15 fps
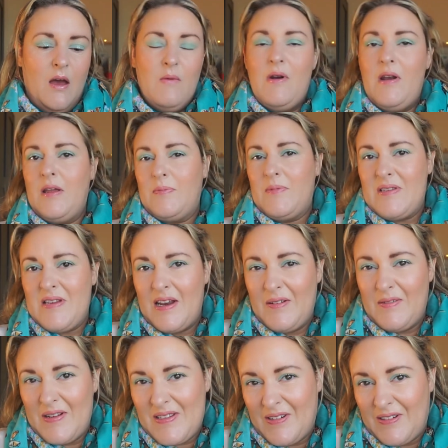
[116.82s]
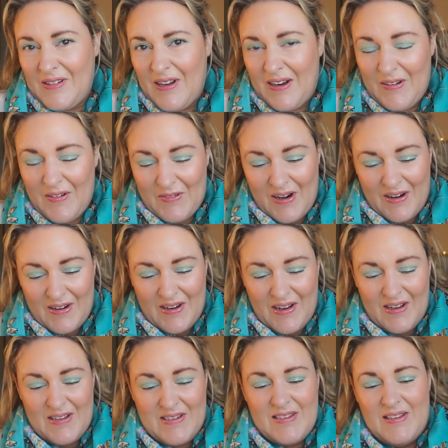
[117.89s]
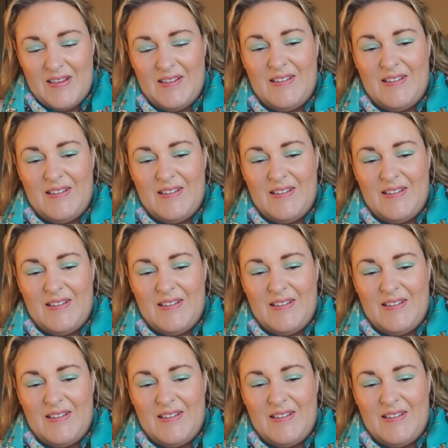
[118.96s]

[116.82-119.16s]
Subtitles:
Well, let me tell you what's going on over here, guys.